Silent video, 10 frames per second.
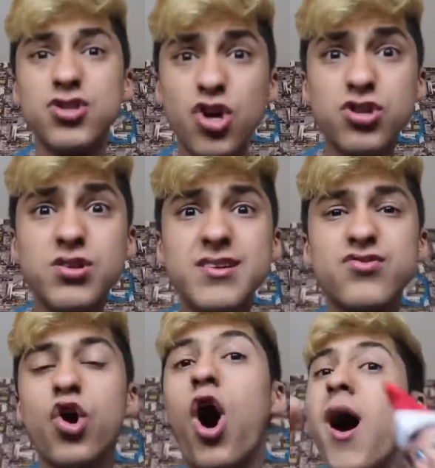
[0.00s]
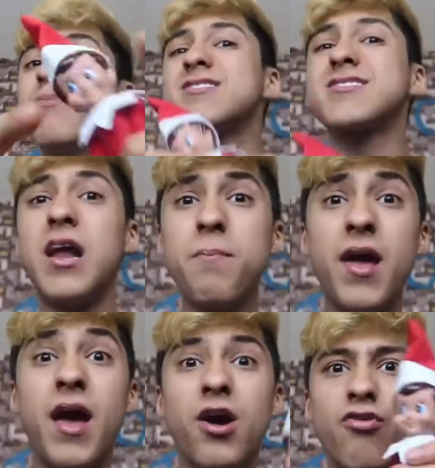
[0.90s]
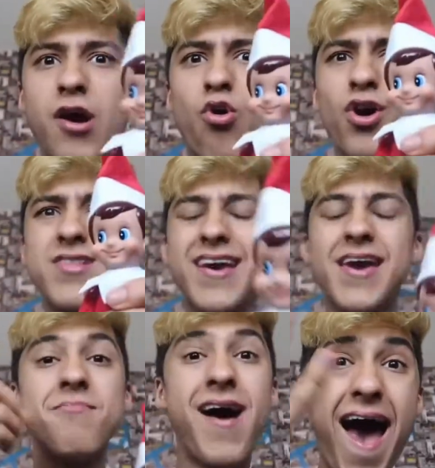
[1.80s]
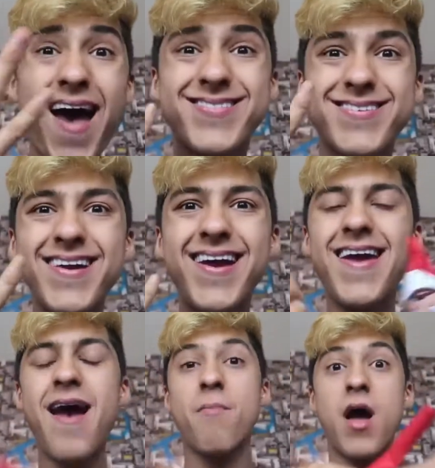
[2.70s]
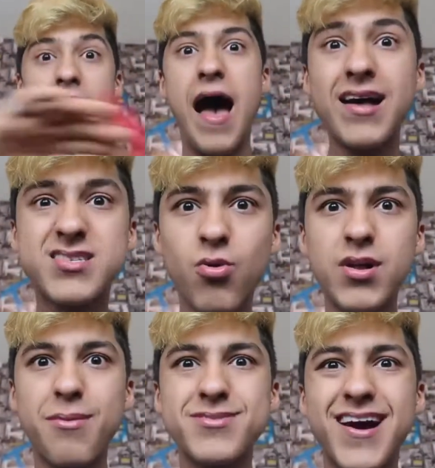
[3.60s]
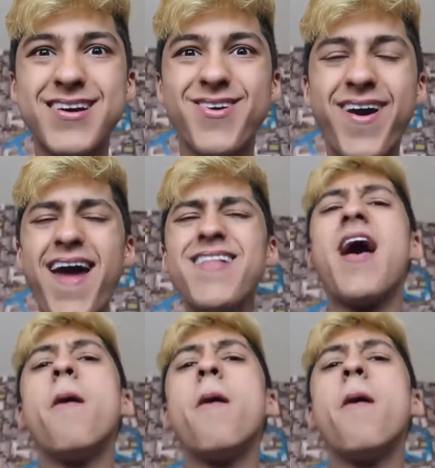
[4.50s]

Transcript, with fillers: So today's video, I'm just gonna be recording him at three A M and see what happens, guys, alright?